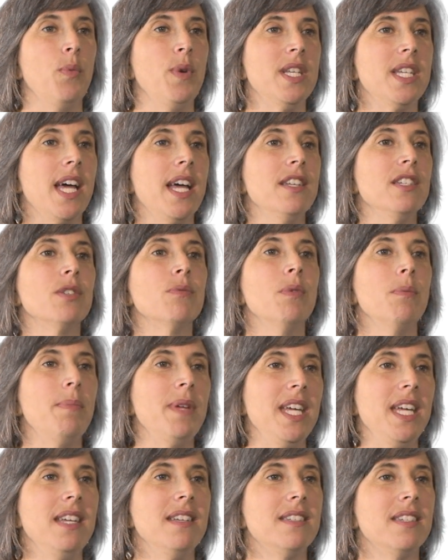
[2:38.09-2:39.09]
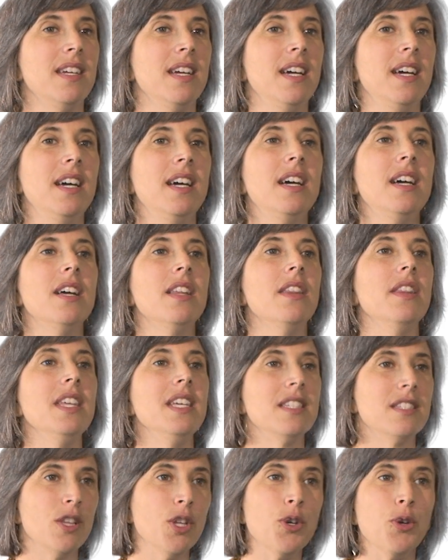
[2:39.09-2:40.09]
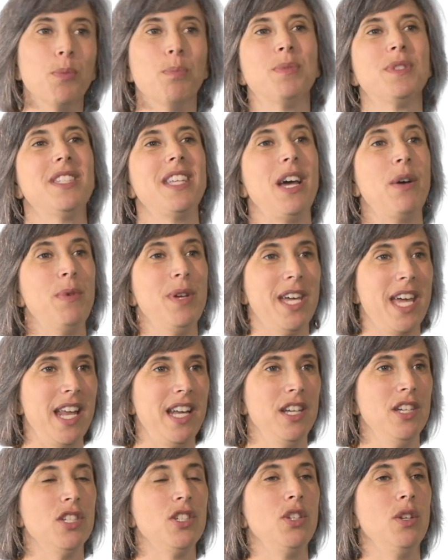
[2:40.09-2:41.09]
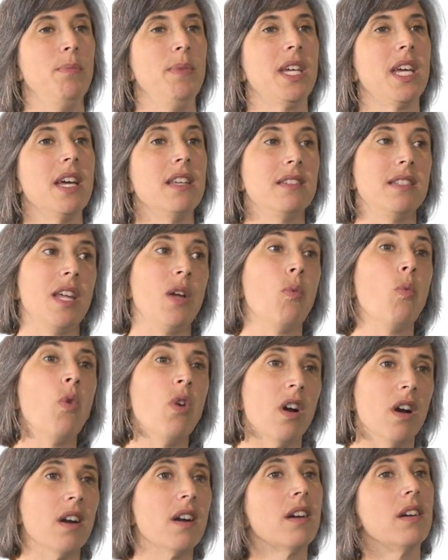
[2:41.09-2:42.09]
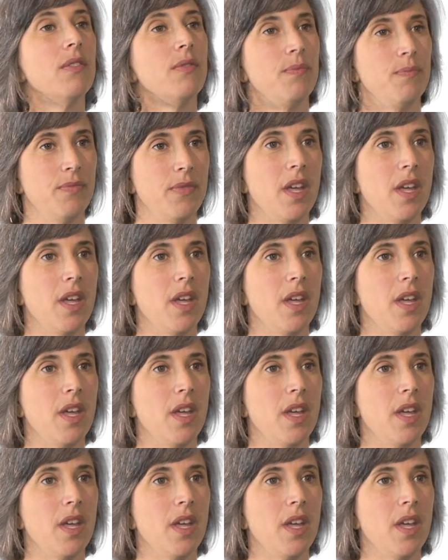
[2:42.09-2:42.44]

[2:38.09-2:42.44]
We tend to repeat these loops that we get into because they work